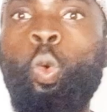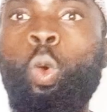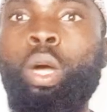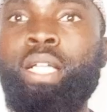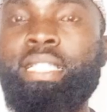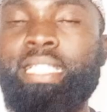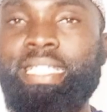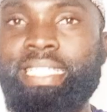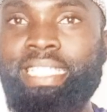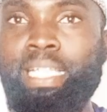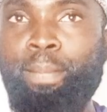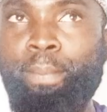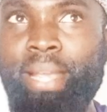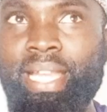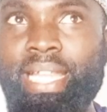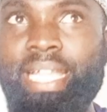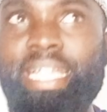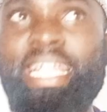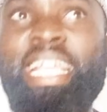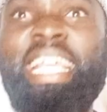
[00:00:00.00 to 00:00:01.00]
What is the
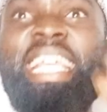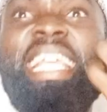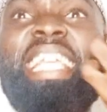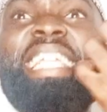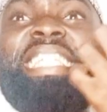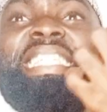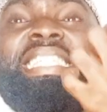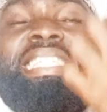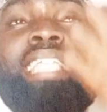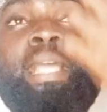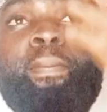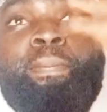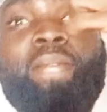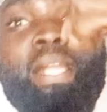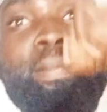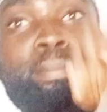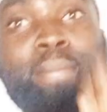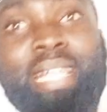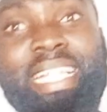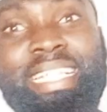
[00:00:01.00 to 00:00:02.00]
meaning? It
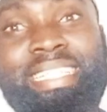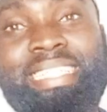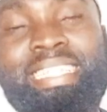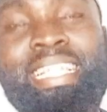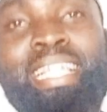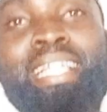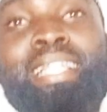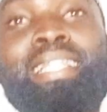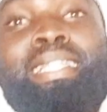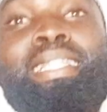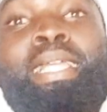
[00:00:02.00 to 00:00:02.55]
simply means